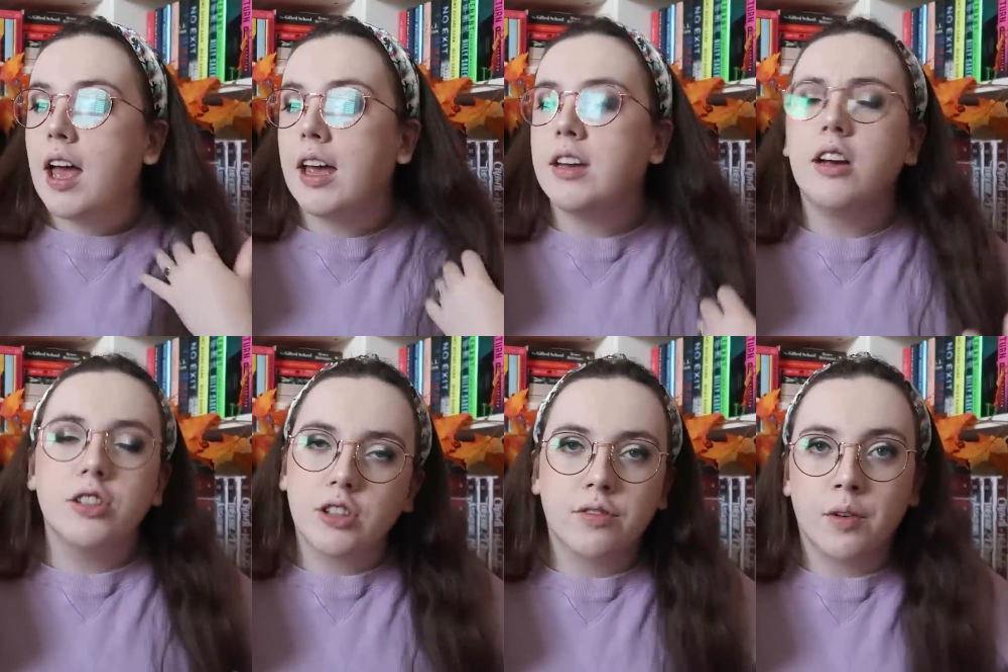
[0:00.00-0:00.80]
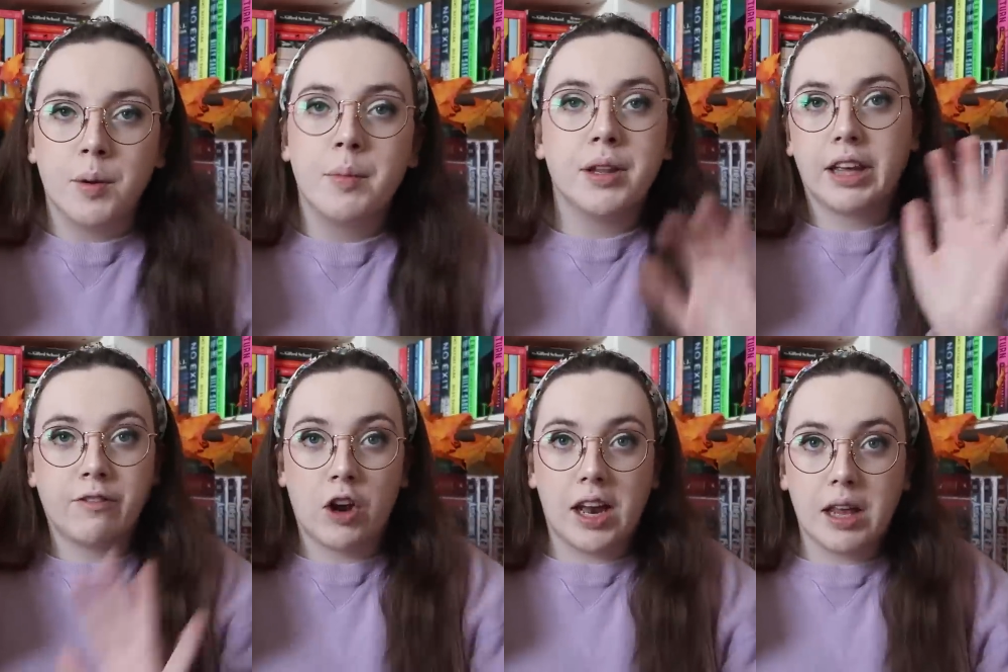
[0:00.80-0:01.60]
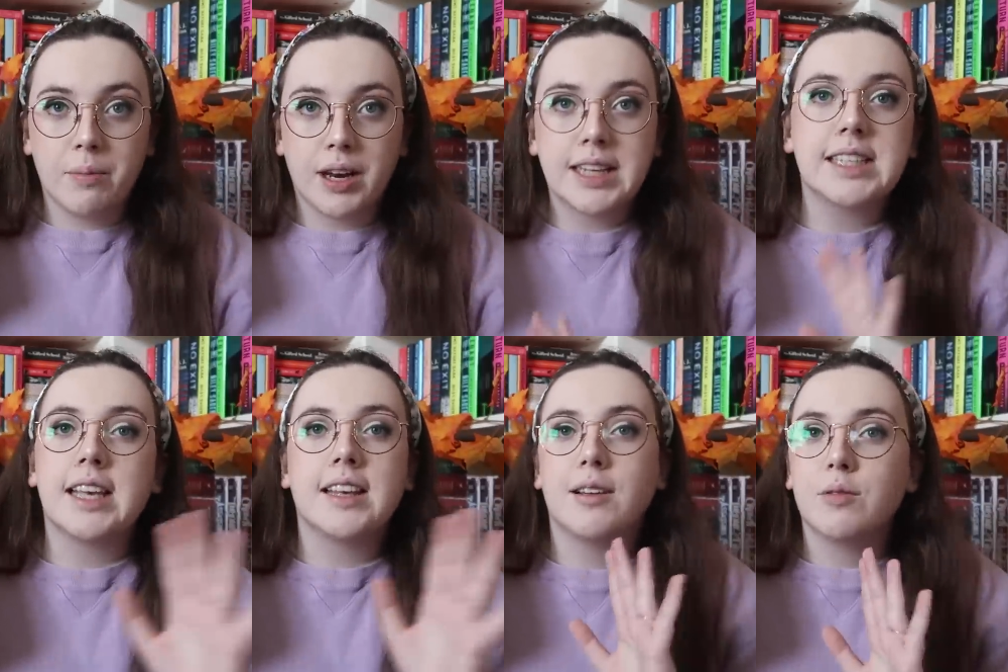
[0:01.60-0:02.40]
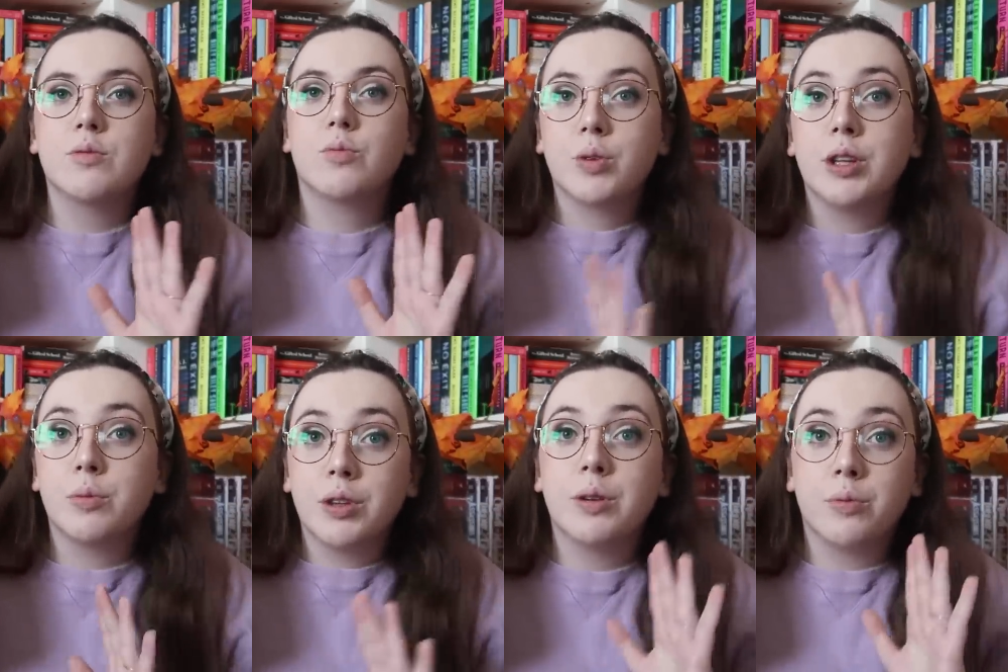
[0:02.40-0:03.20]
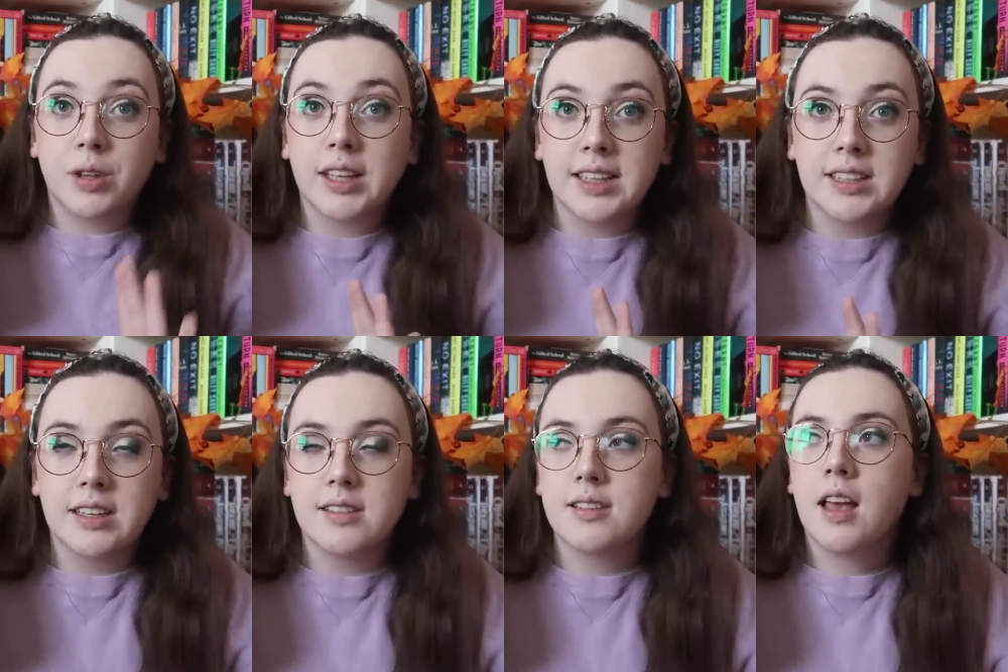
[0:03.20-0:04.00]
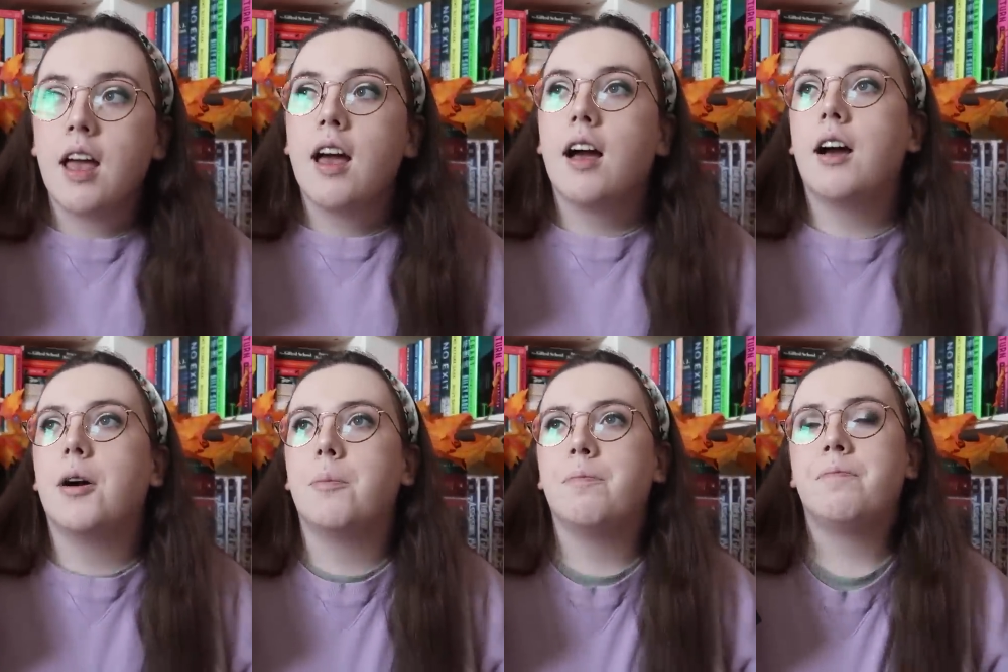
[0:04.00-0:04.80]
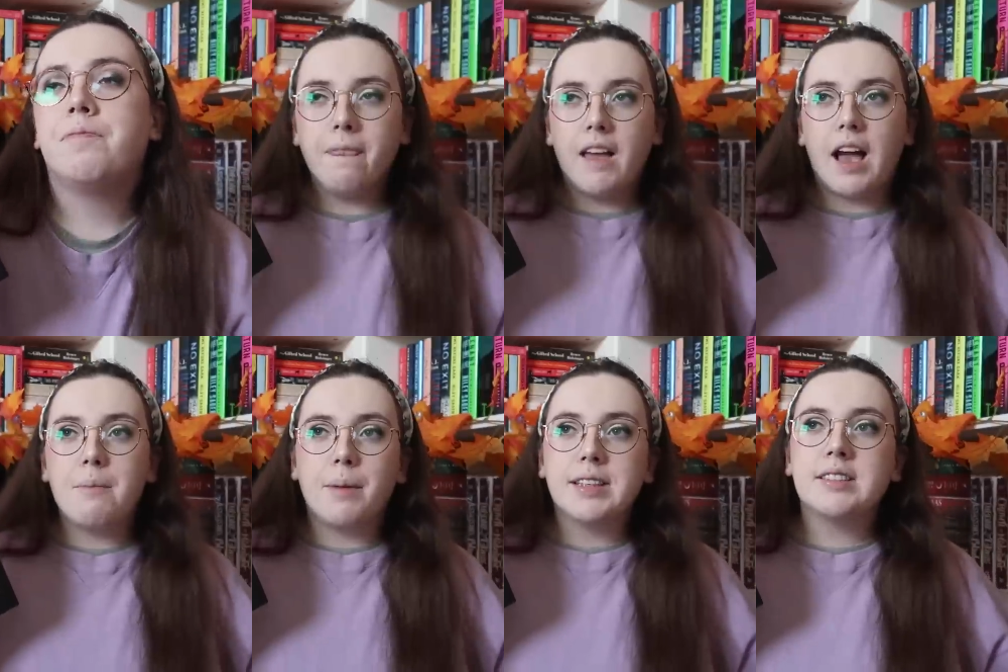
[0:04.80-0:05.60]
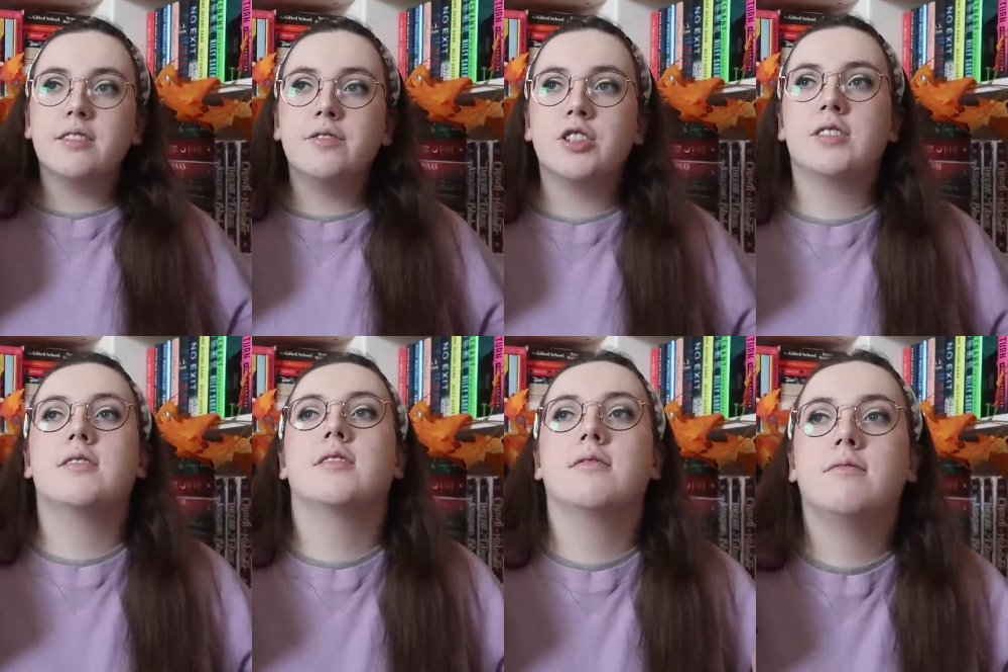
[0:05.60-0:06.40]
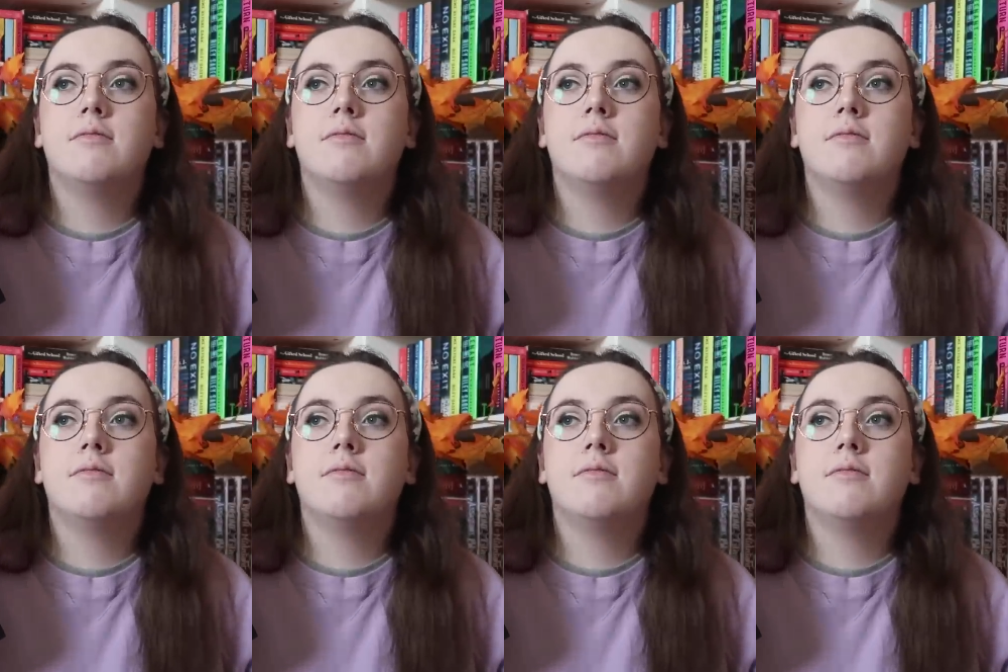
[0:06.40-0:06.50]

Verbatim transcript: And not just for me, but, like, for anybody, saying that it was really, really, really intense. Um... I must have just